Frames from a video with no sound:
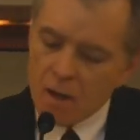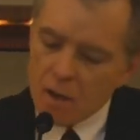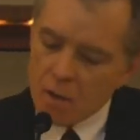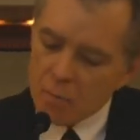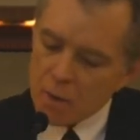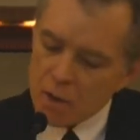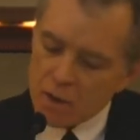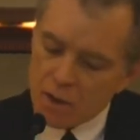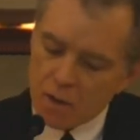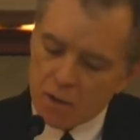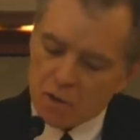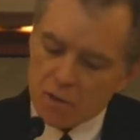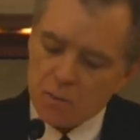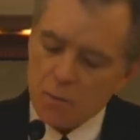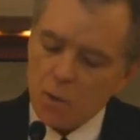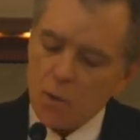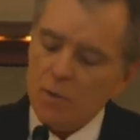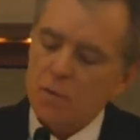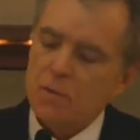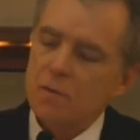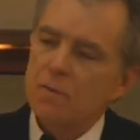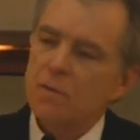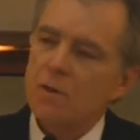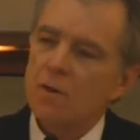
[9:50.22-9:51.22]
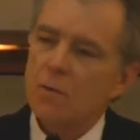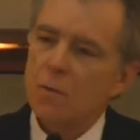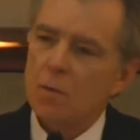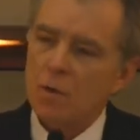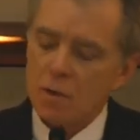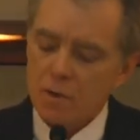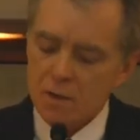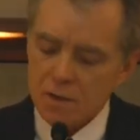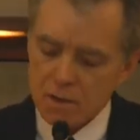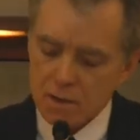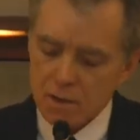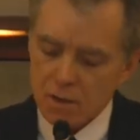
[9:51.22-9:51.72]
Because both of our
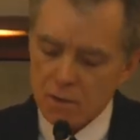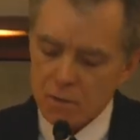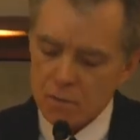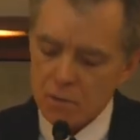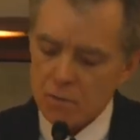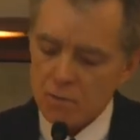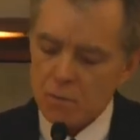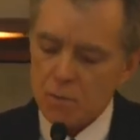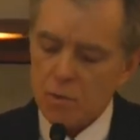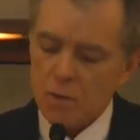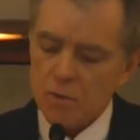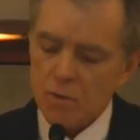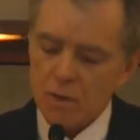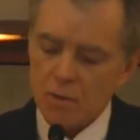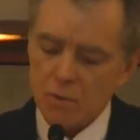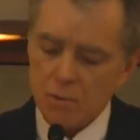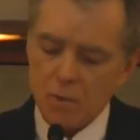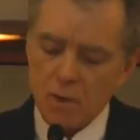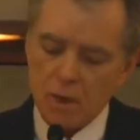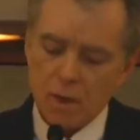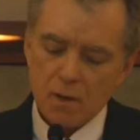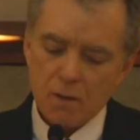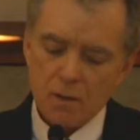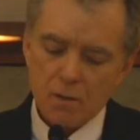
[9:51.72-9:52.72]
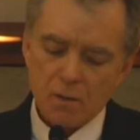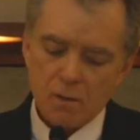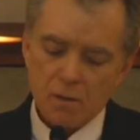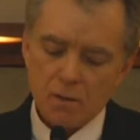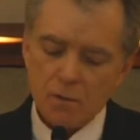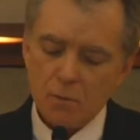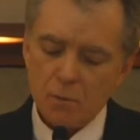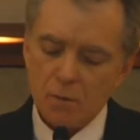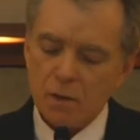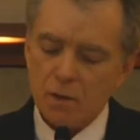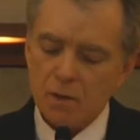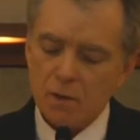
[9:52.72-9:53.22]
work schedules were irregular
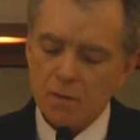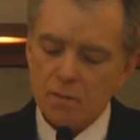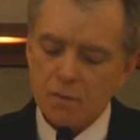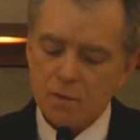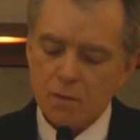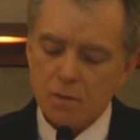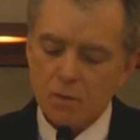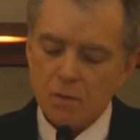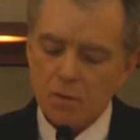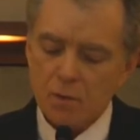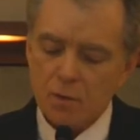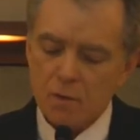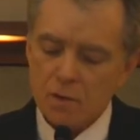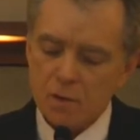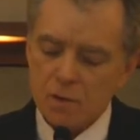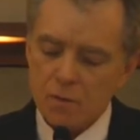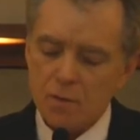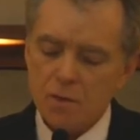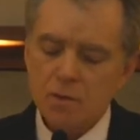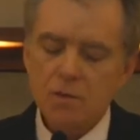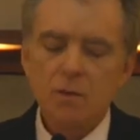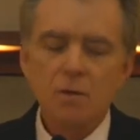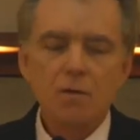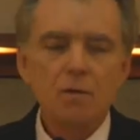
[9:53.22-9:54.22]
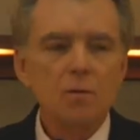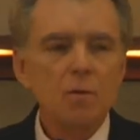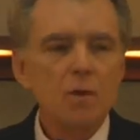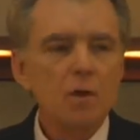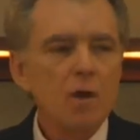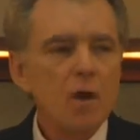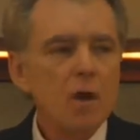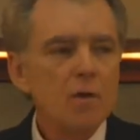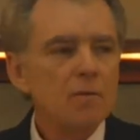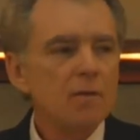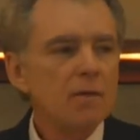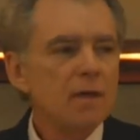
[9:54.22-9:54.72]
and we lived so close to each other, we
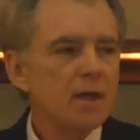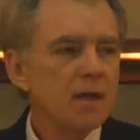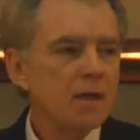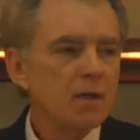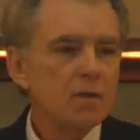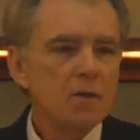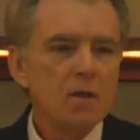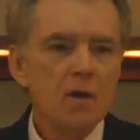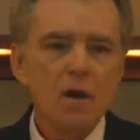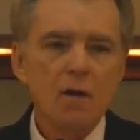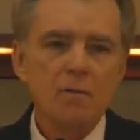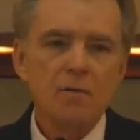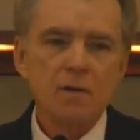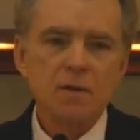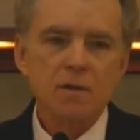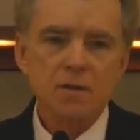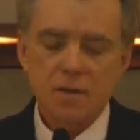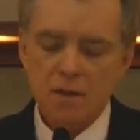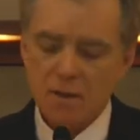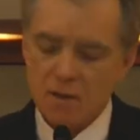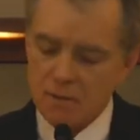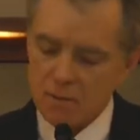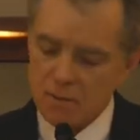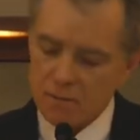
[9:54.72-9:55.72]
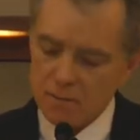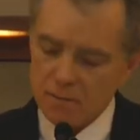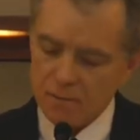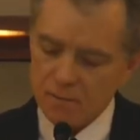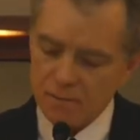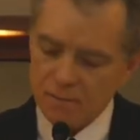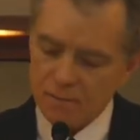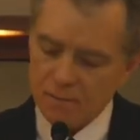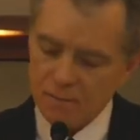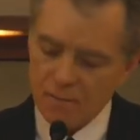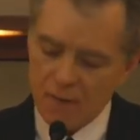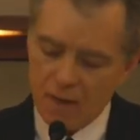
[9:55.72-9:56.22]
often had coffee together
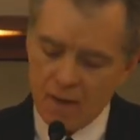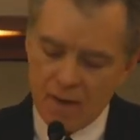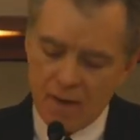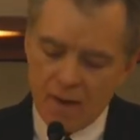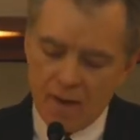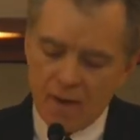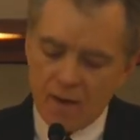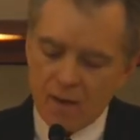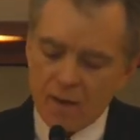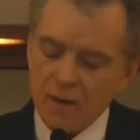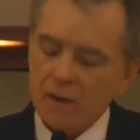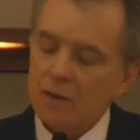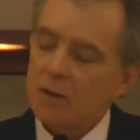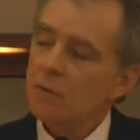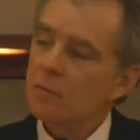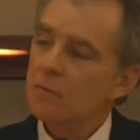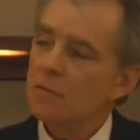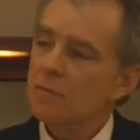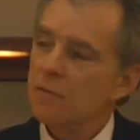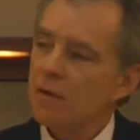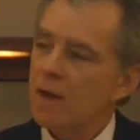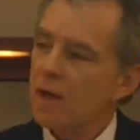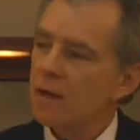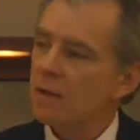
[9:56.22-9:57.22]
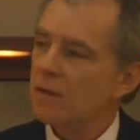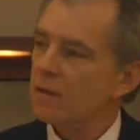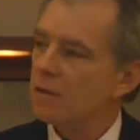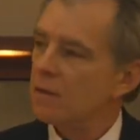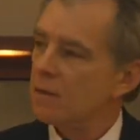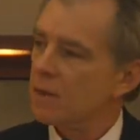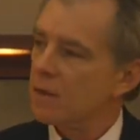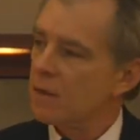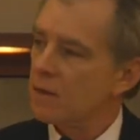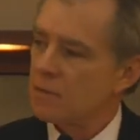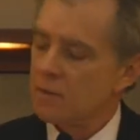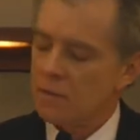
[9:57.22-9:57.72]
and confided
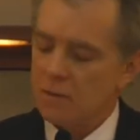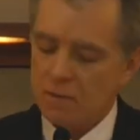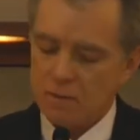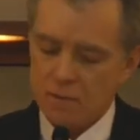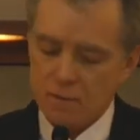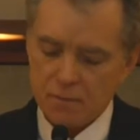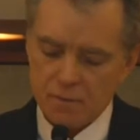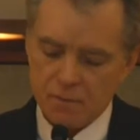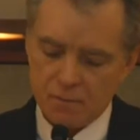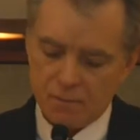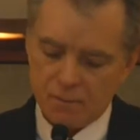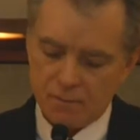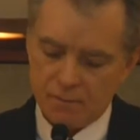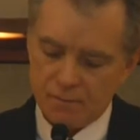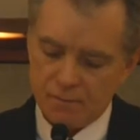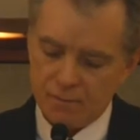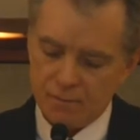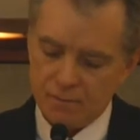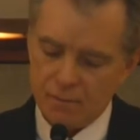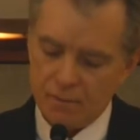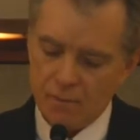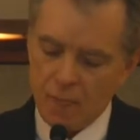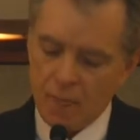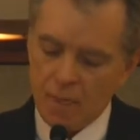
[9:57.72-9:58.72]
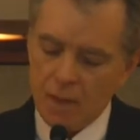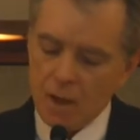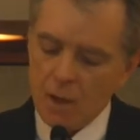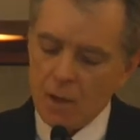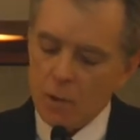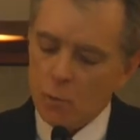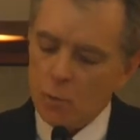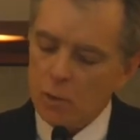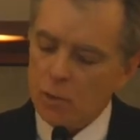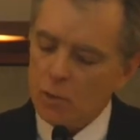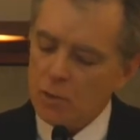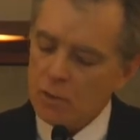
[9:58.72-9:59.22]
in each other.
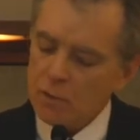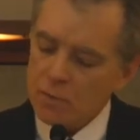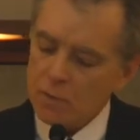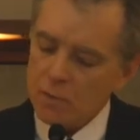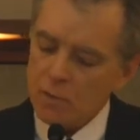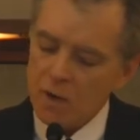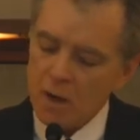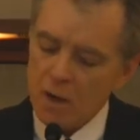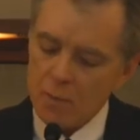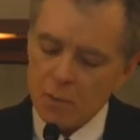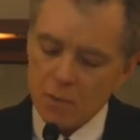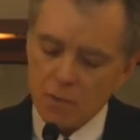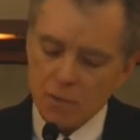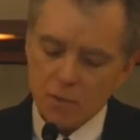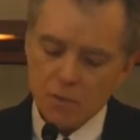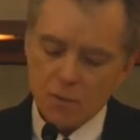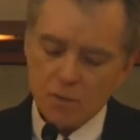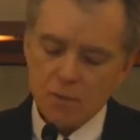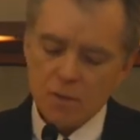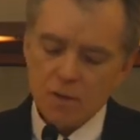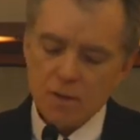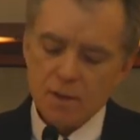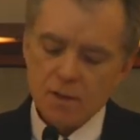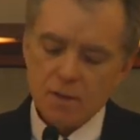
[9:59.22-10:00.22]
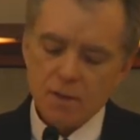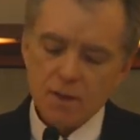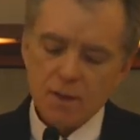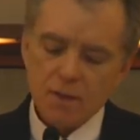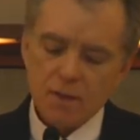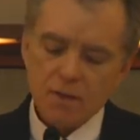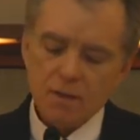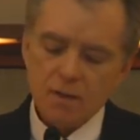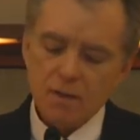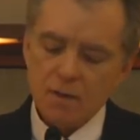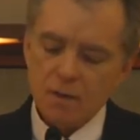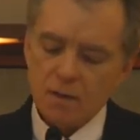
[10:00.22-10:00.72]
We looked for opportunities to
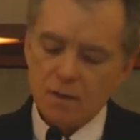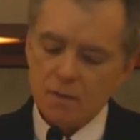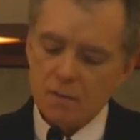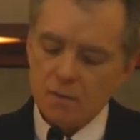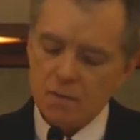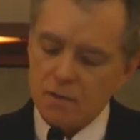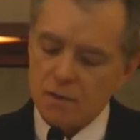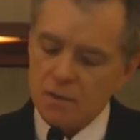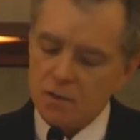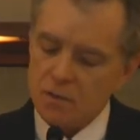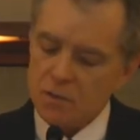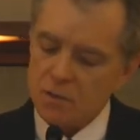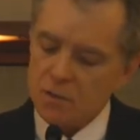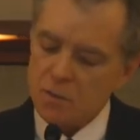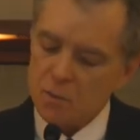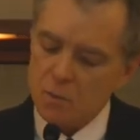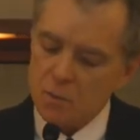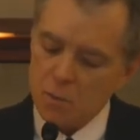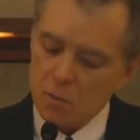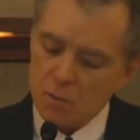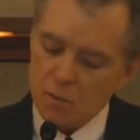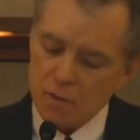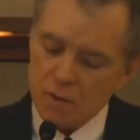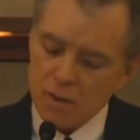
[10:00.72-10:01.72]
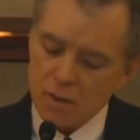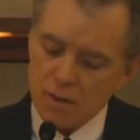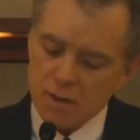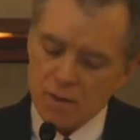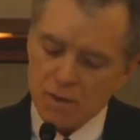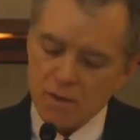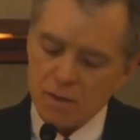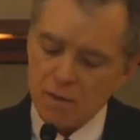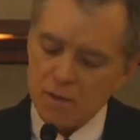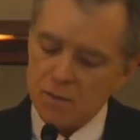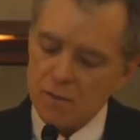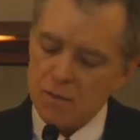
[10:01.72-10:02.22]
get together, such as
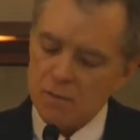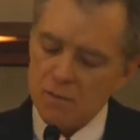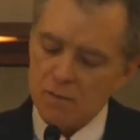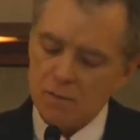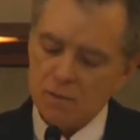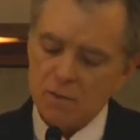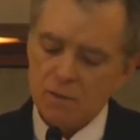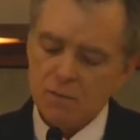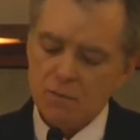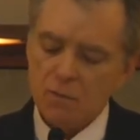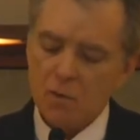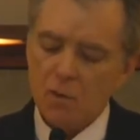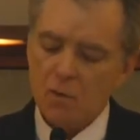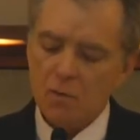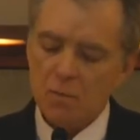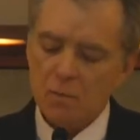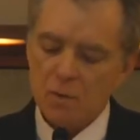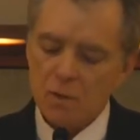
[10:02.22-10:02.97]
movies, dinners, folk